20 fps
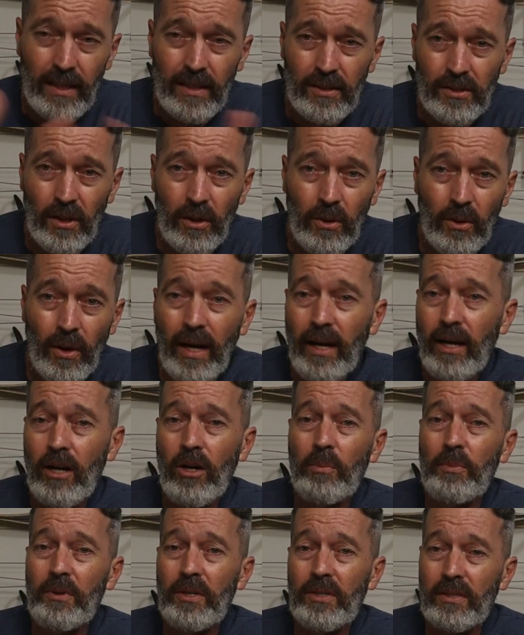So I
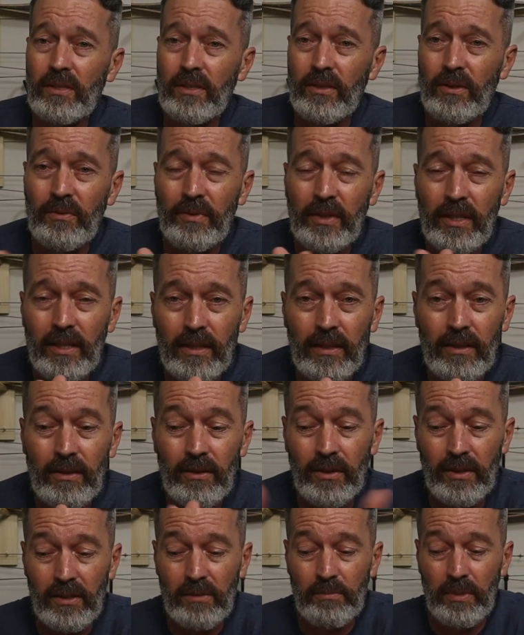hope this little
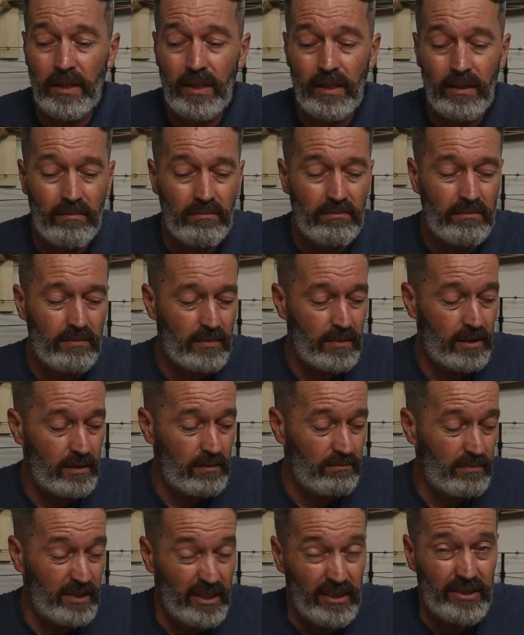video has been
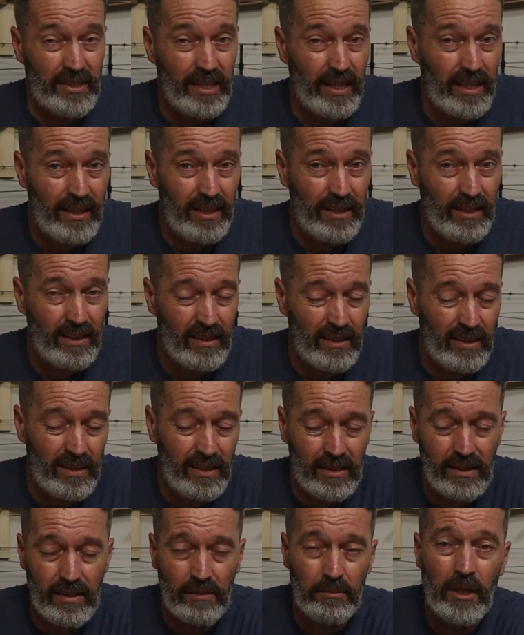entertaining at
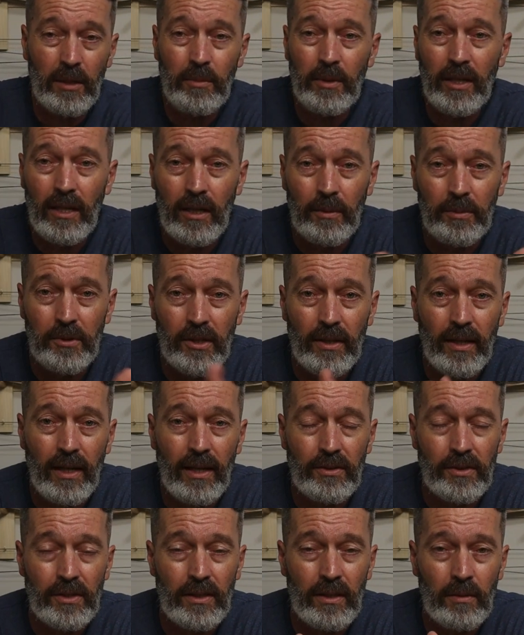least, maybe helped you
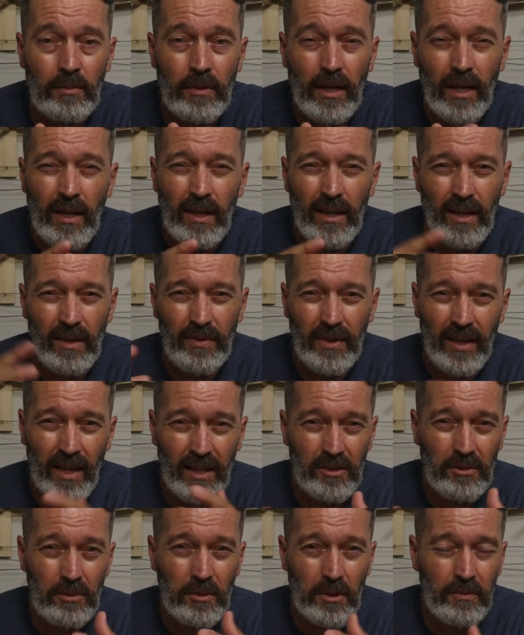out some. If you
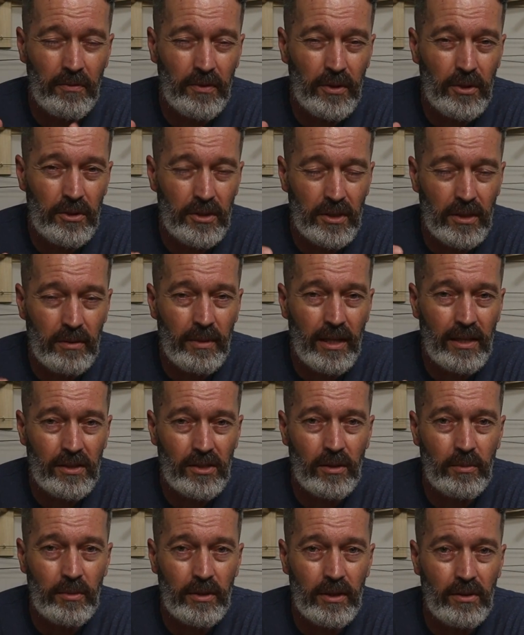had some confusion about
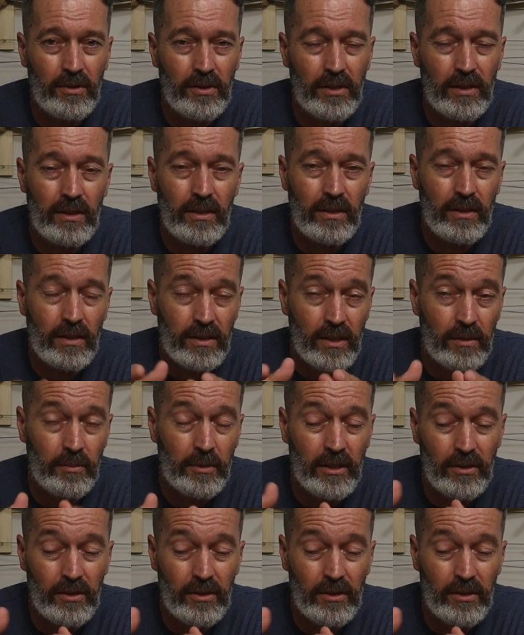some of those things,